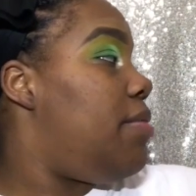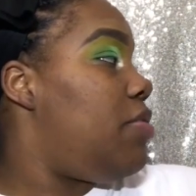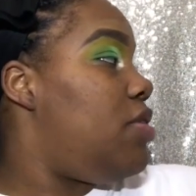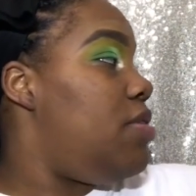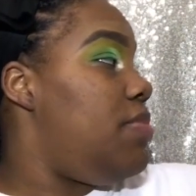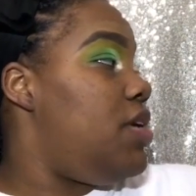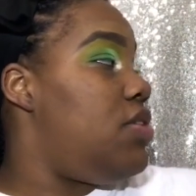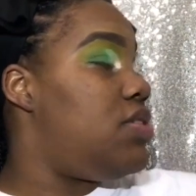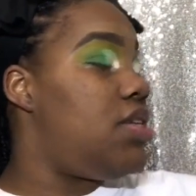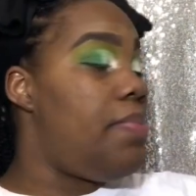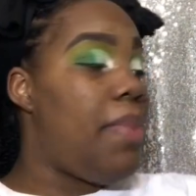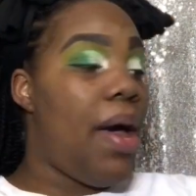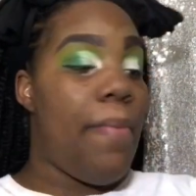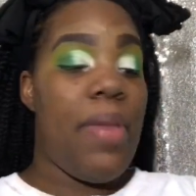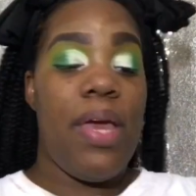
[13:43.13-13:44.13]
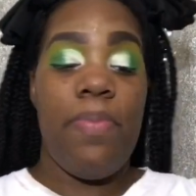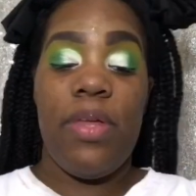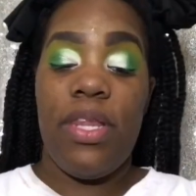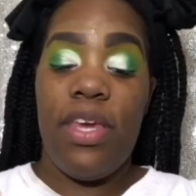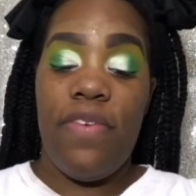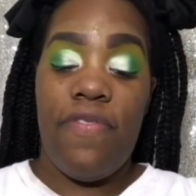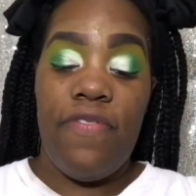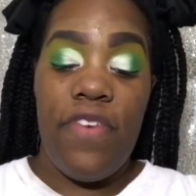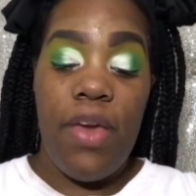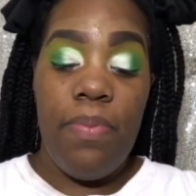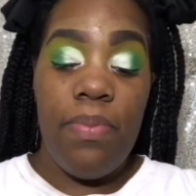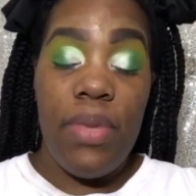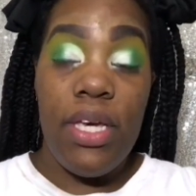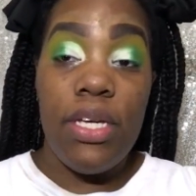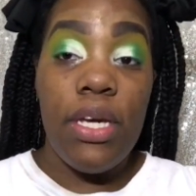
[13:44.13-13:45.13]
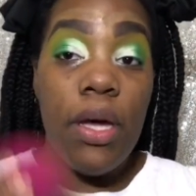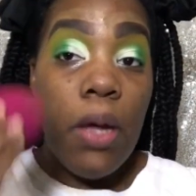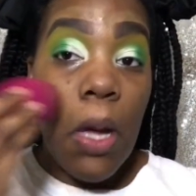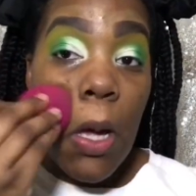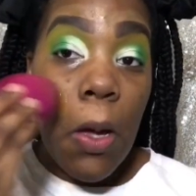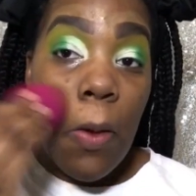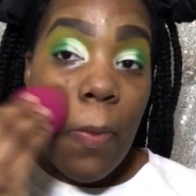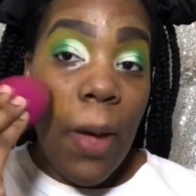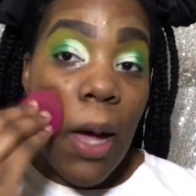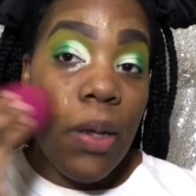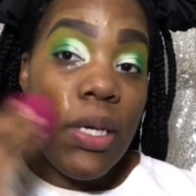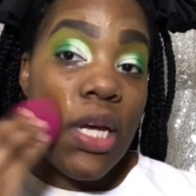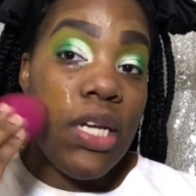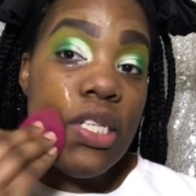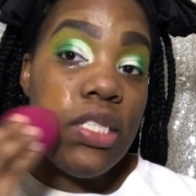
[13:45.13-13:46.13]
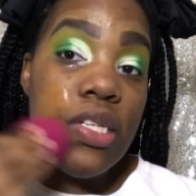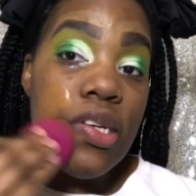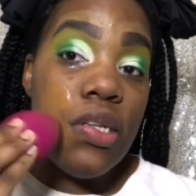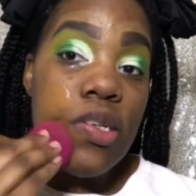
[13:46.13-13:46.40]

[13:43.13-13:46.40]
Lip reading: I'm going to be using my Maybelline Fit Me foundation.